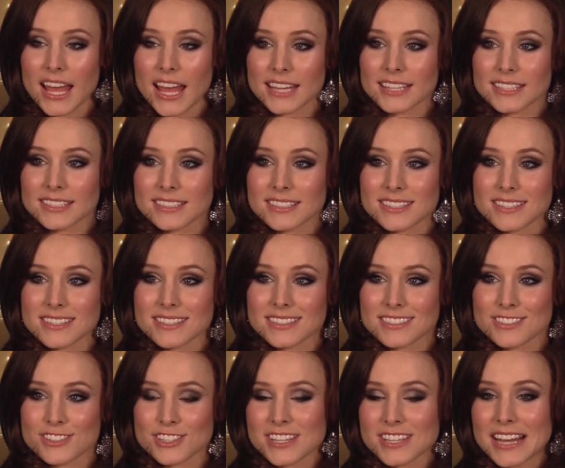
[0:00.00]
and
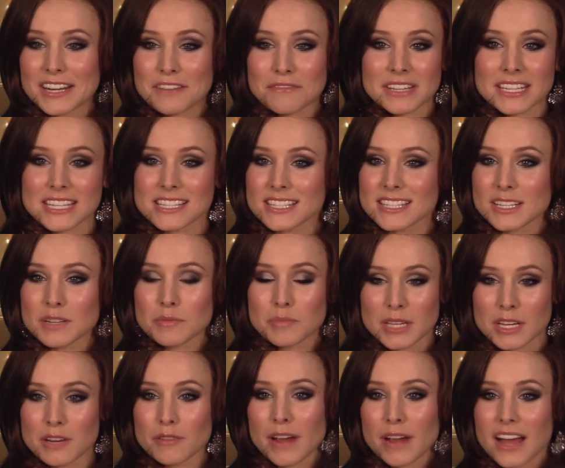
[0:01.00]
just kind of easy to
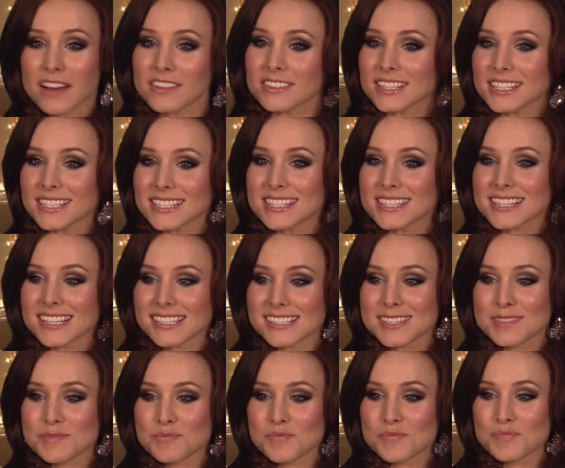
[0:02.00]
be around, and
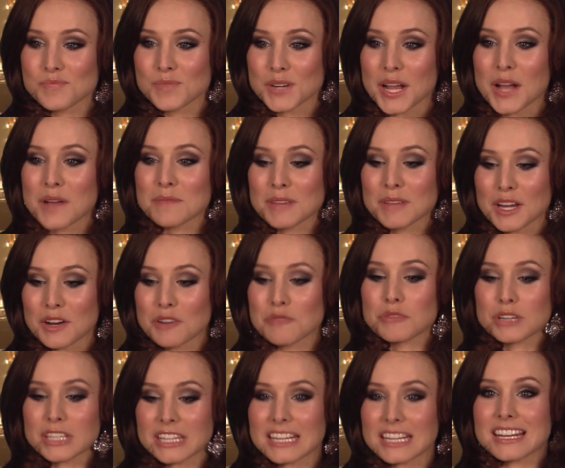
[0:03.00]
it's become like a
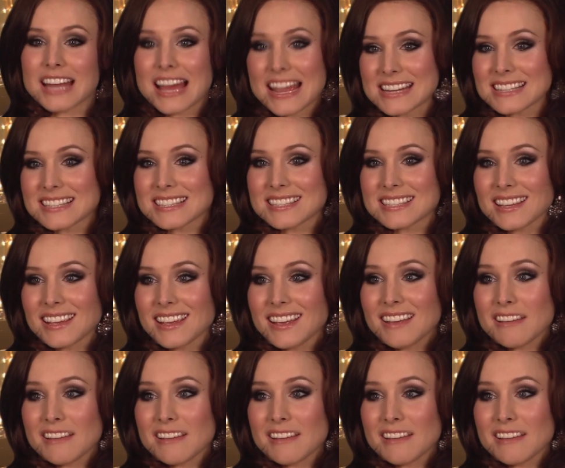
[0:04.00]
really nice